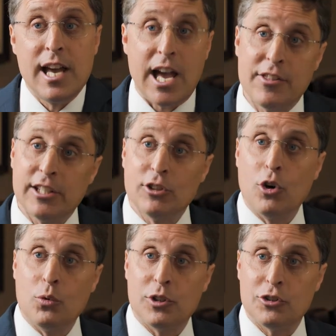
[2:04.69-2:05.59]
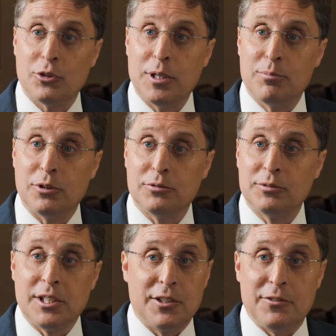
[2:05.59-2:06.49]
And then low risk people,
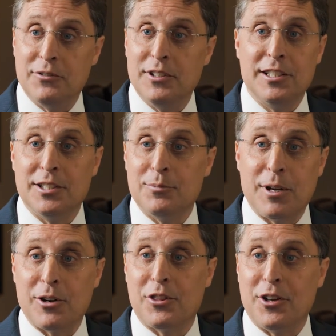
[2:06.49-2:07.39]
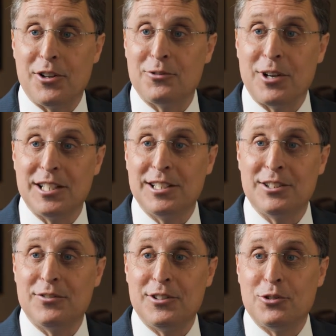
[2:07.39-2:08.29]
vegan, marathon running
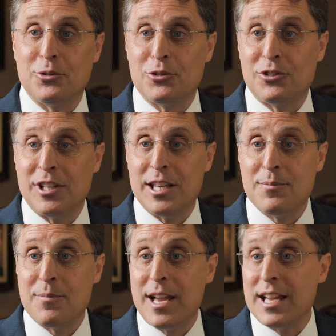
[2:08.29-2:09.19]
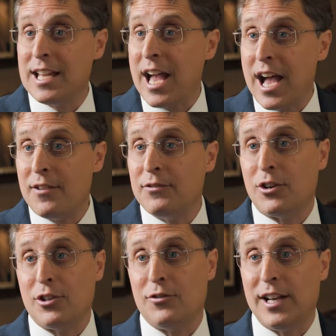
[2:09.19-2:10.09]
individuals, they may have
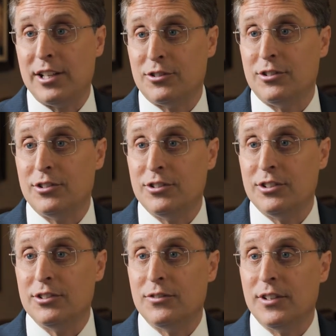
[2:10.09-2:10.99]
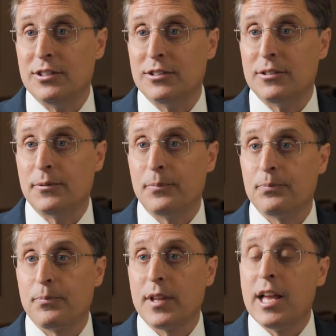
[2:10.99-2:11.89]
cardiovascular disease events.
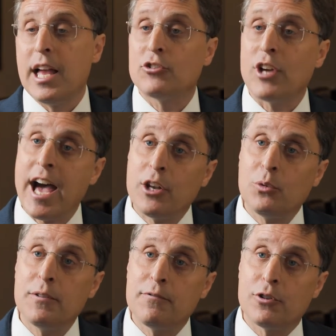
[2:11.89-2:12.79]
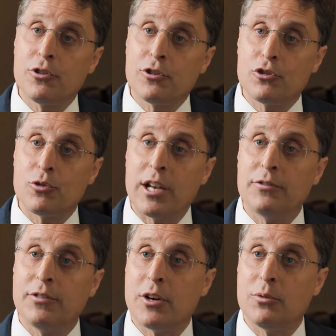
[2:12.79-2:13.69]
And so, how do we further
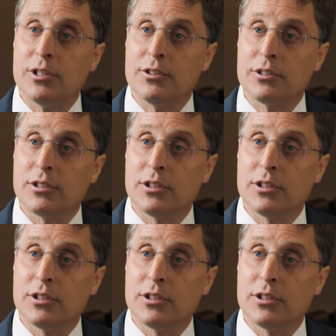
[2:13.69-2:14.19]
stratify risk?